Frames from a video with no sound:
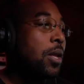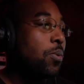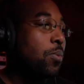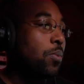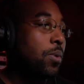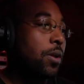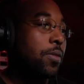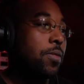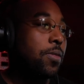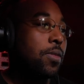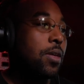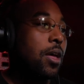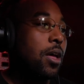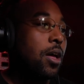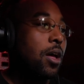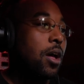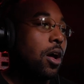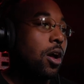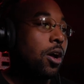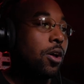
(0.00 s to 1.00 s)
with
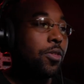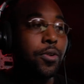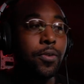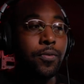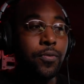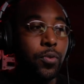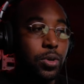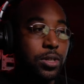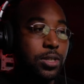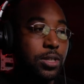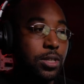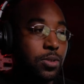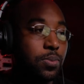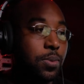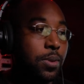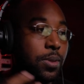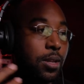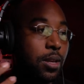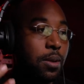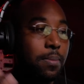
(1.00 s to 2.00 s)
other voices
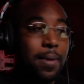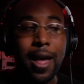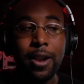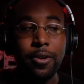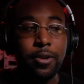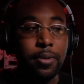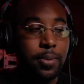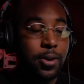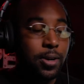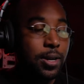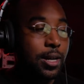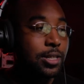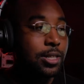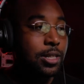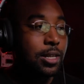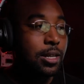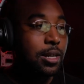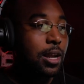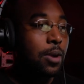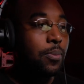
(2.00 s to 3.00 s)
within the battery
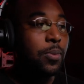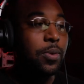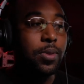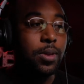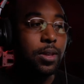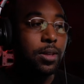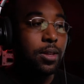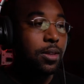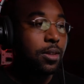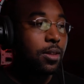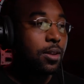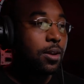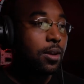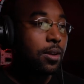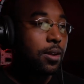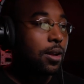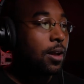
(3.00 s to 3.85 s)
percussion and within the,